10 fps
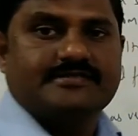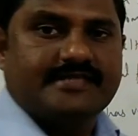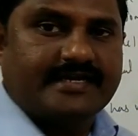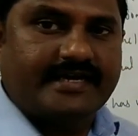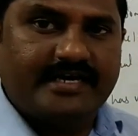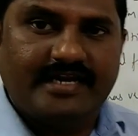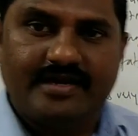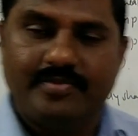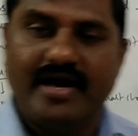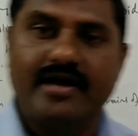
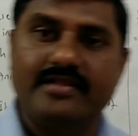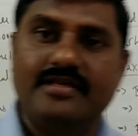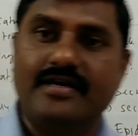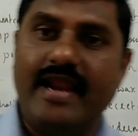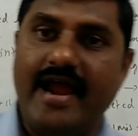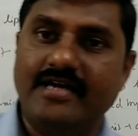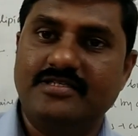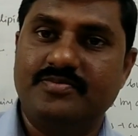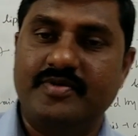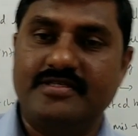secreted by the
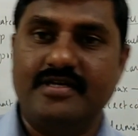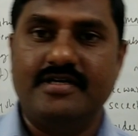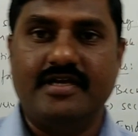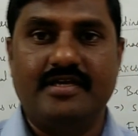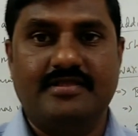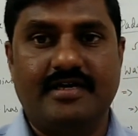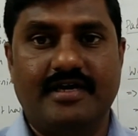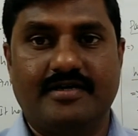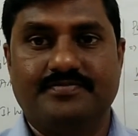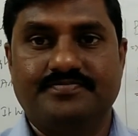glands present in the